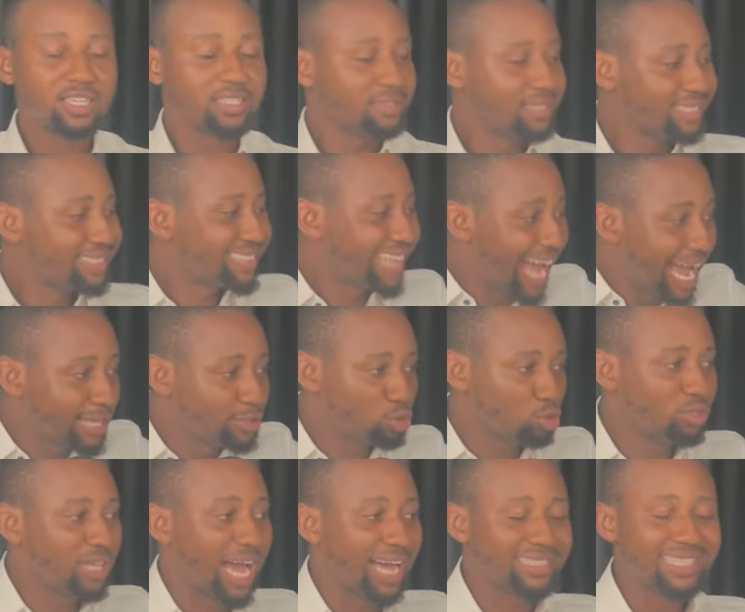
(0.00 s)
the title
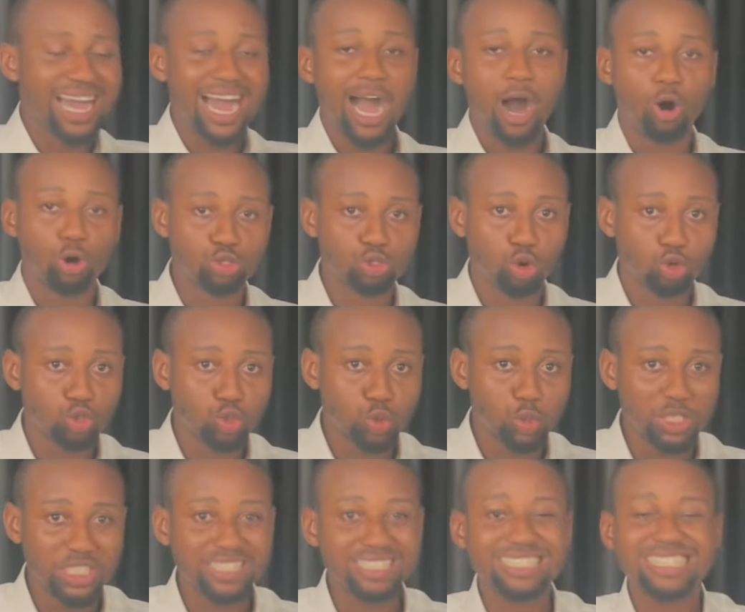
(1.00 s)
that they are also
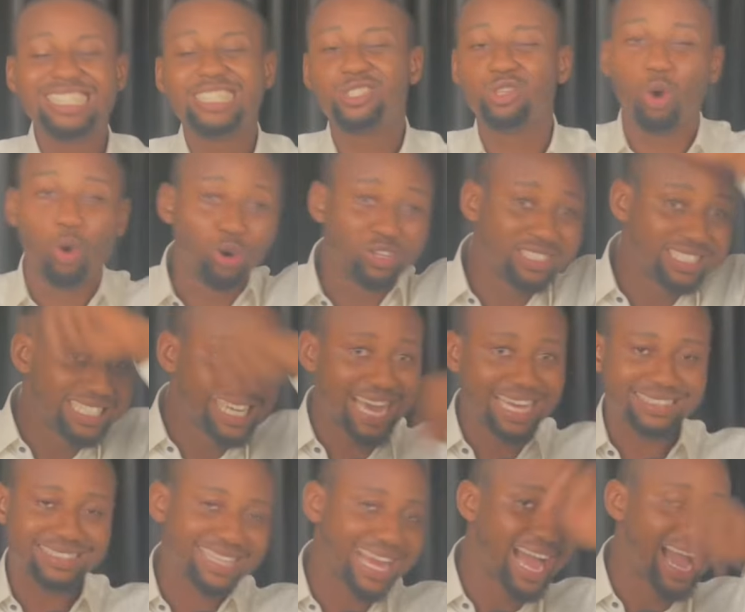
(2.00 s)
doing is on the
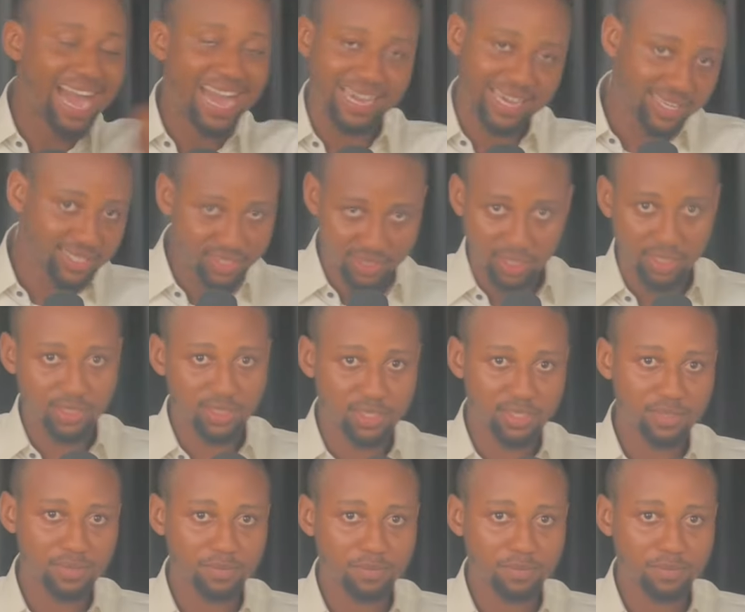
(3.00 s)
entire estate.